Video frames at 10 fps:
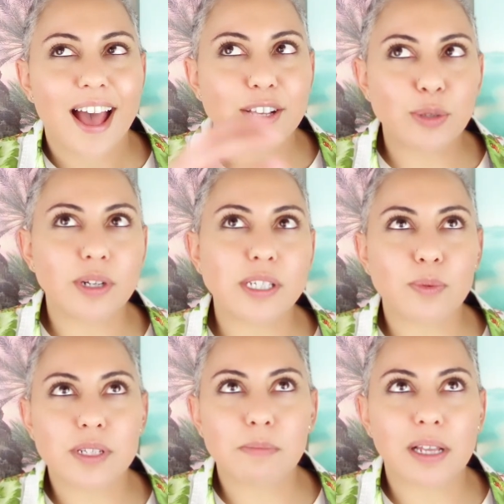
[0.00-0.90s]
as soon as it
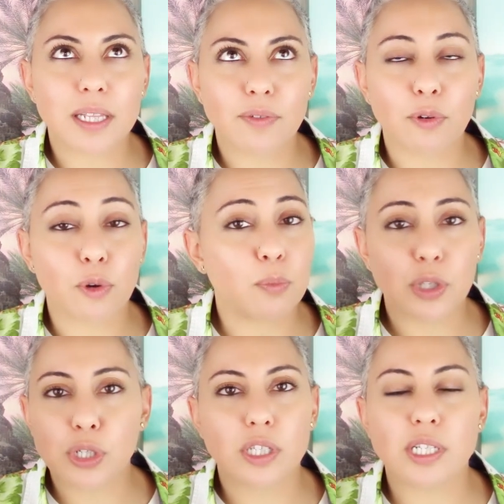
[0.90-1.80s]
was in my living room,
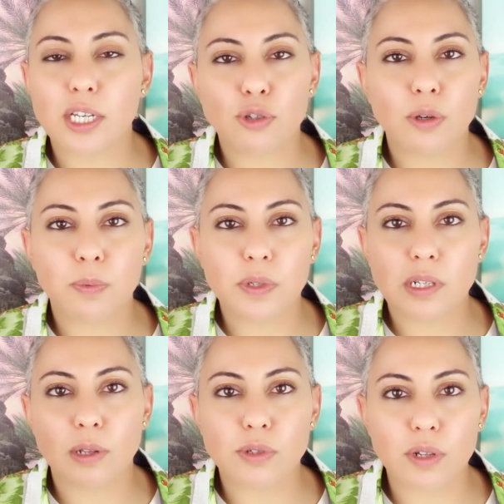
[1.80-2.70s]
which the test strip was
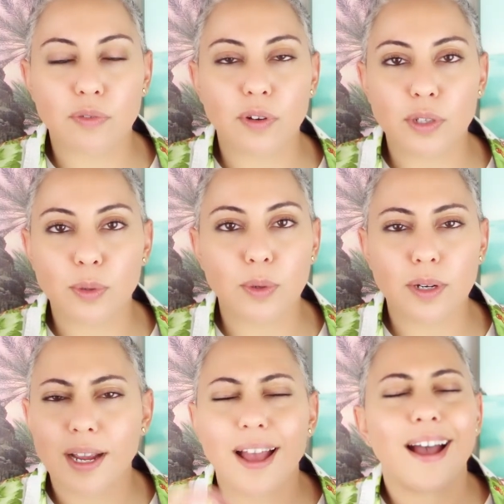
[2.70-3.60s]
closer to the front
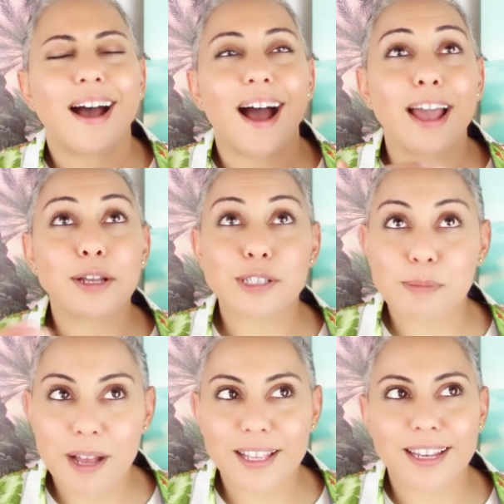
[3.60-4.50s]
door, I could smell